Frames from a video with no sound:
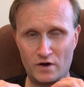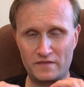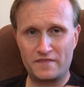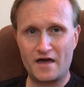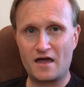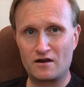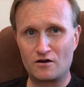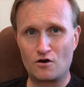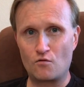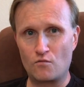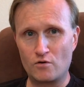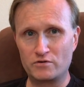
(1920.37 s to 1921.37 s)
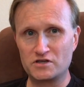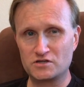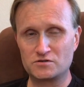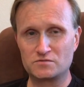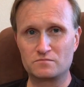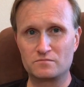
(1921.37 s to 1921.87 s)
what that
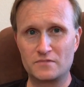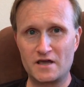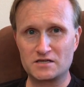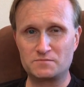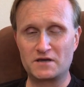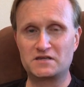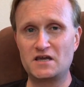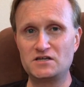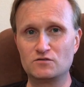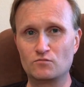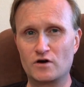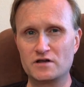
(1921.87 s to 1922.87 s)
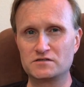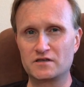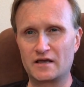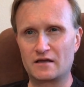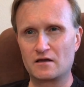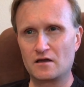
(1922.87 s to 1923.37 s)
erroneous expectation was.
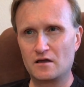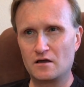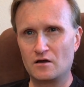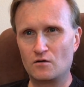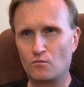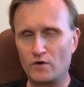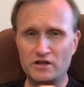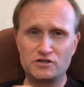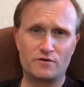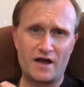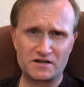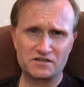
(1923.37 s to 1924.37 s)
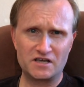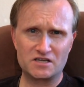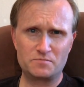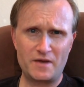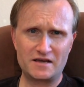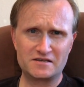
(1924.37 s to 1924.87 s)
Like, what did you actually
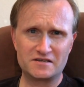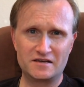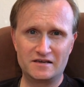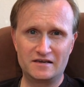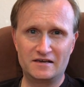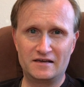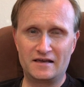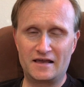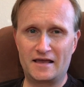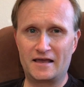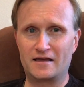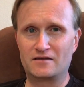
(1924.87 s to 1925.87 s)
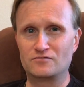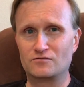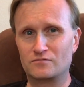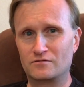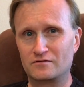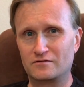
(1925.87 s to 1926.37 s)
expect, and
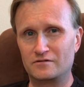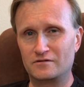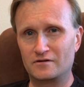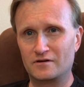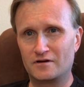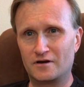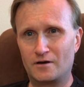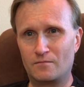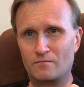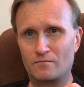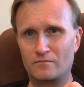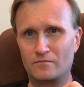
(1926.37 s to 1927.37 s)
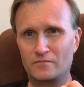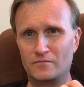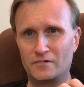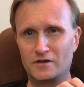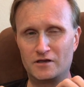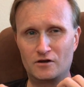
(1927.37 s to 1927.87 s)
um,
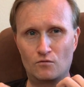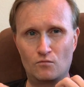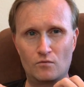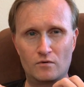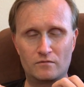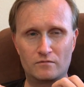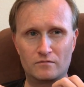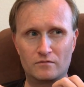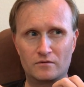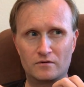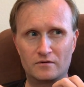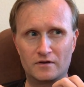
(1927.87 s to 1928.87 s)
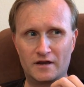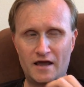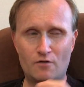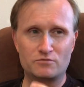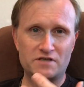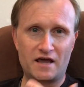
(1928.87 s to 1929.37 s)
you know, and
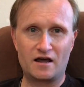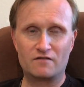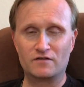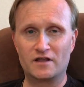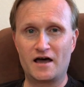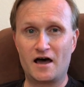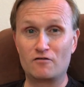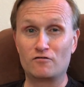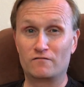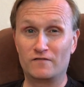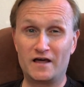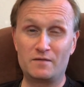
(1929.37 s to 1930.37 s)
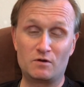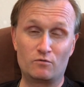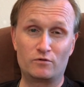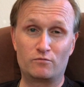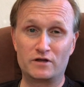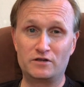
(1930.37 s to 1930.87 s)
how was that out of, out of alignment
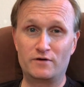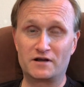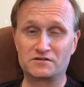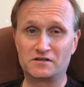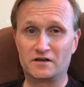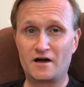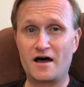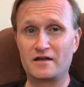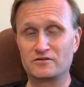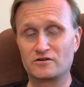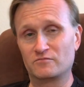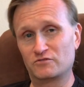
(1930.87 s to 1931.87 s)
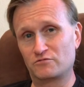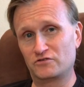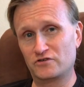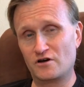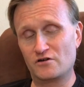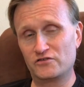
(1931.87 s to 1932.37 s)
with what you actually got in terms of
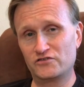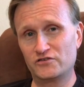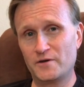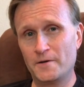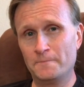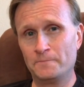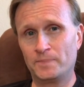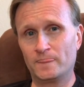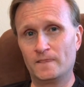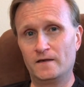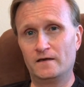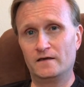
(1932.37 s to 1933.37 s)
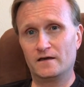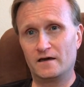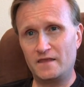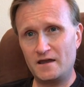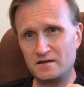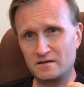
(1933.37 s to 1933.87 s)
results?
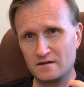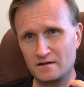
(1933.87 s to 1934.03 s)
And then,